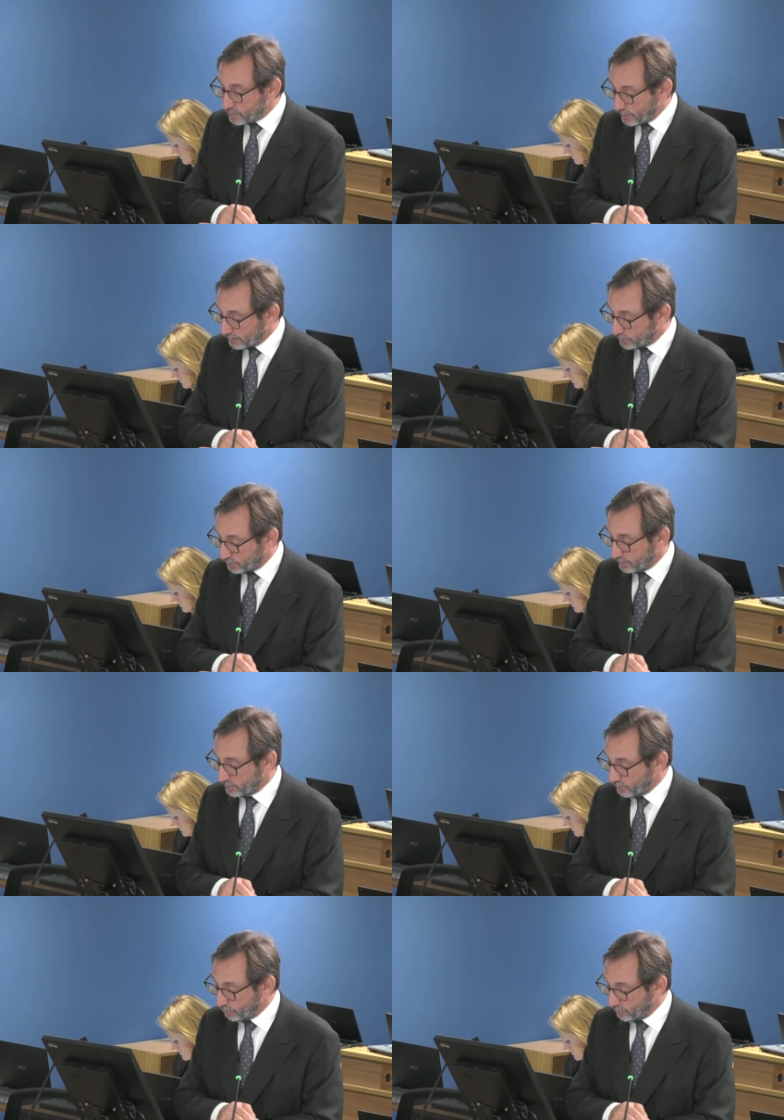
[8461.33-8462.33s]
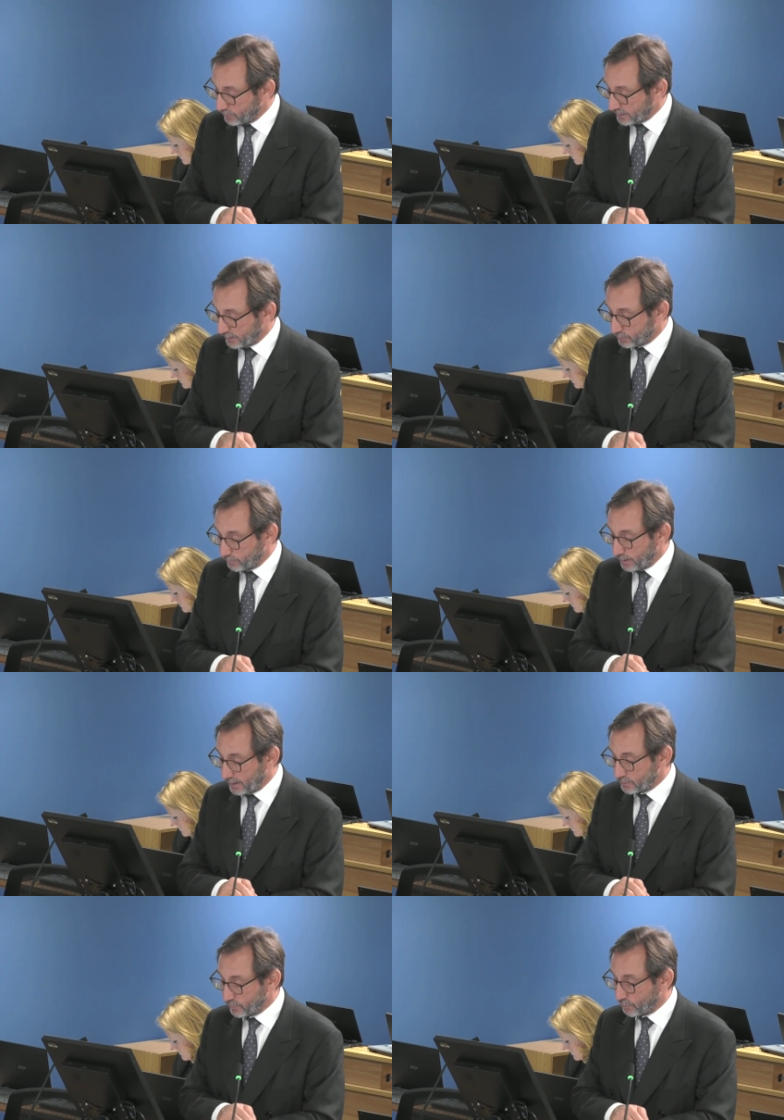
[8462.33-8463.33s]
questions in all of his action
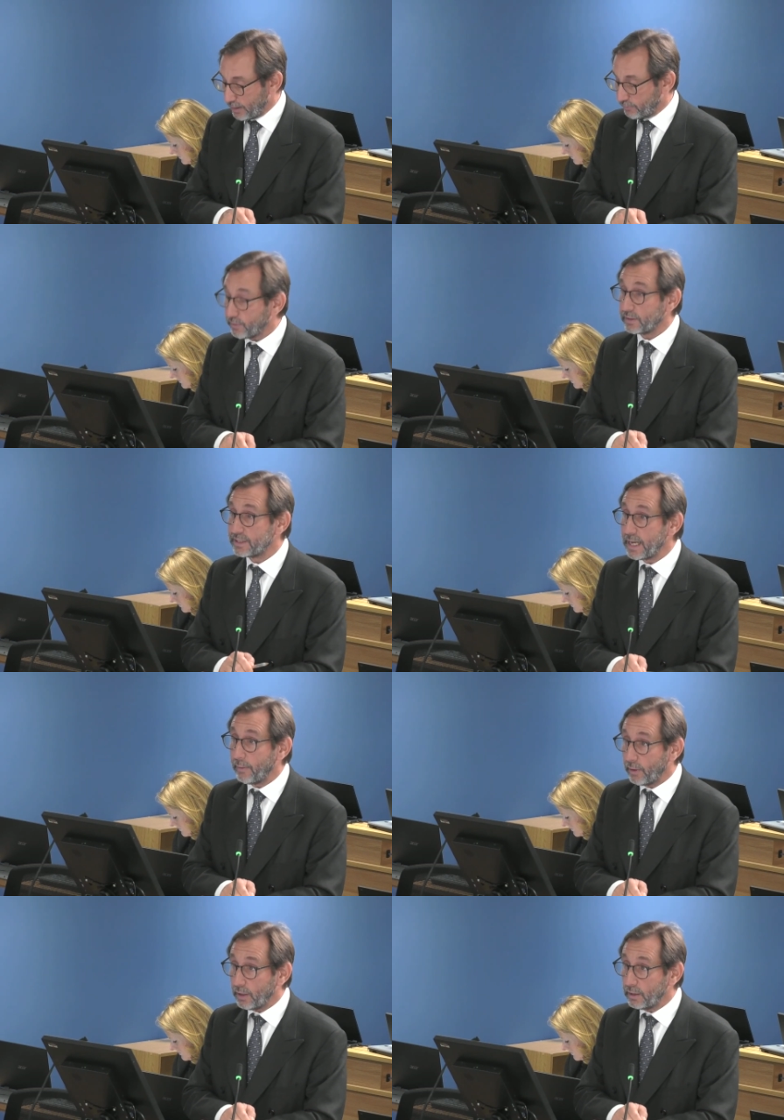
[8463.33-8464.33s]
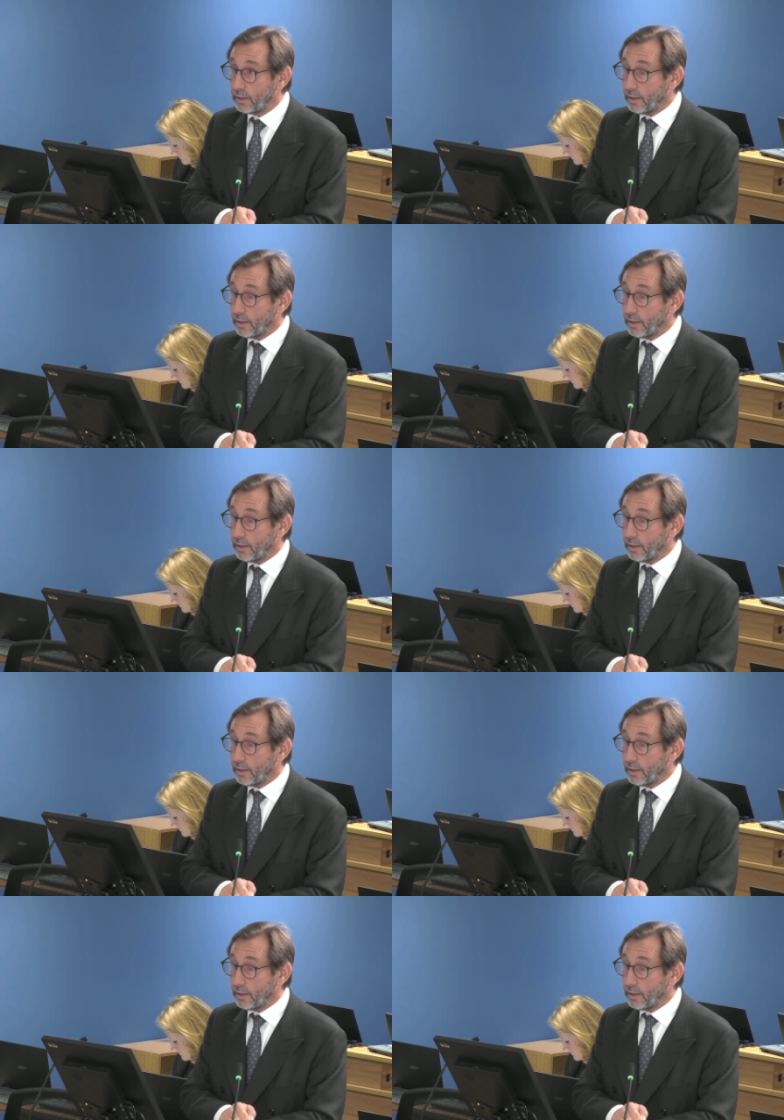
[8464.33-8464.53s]
plans for Grenfell Tower